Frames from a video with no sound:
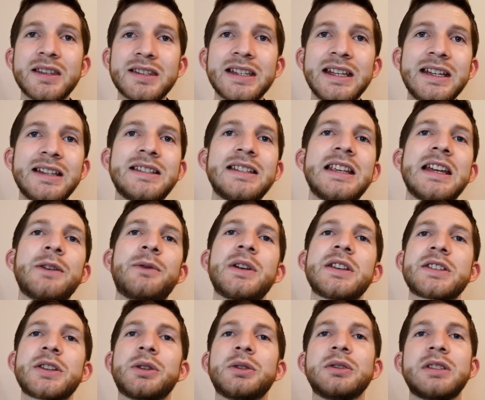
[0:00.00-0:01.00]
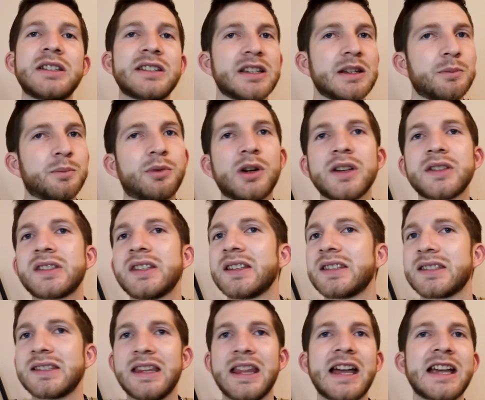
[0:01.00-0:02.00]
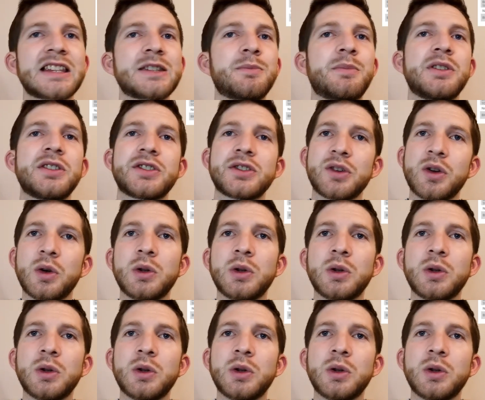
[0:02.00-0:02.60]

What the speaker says: this ETF has holdings in Process, Naspers,